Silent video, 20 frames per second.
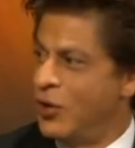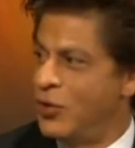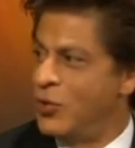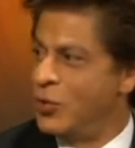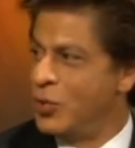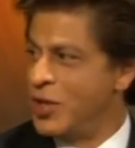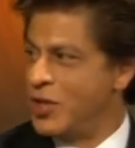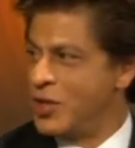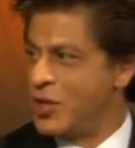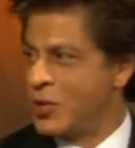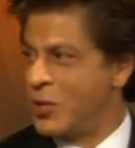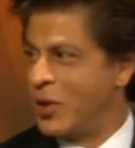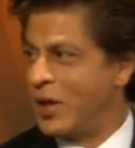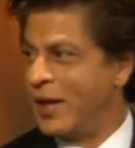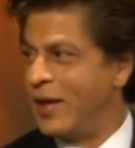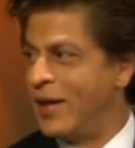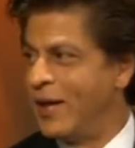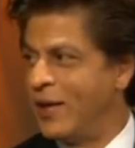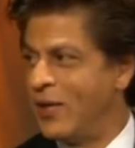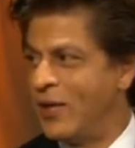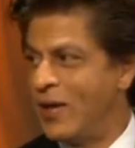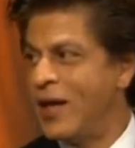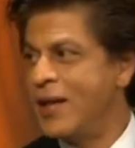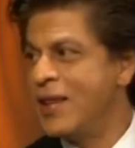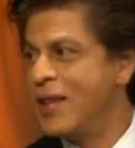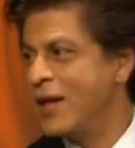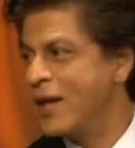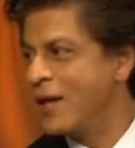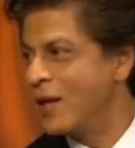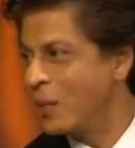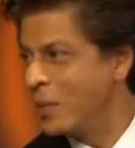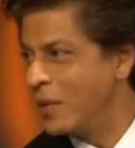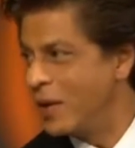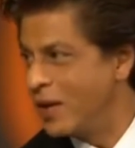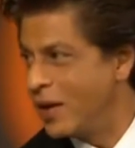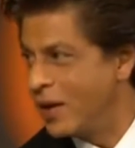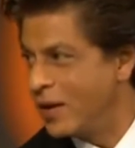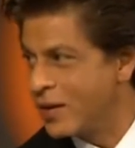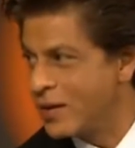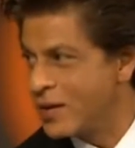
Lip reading: do this quickly and all. I think it will be done.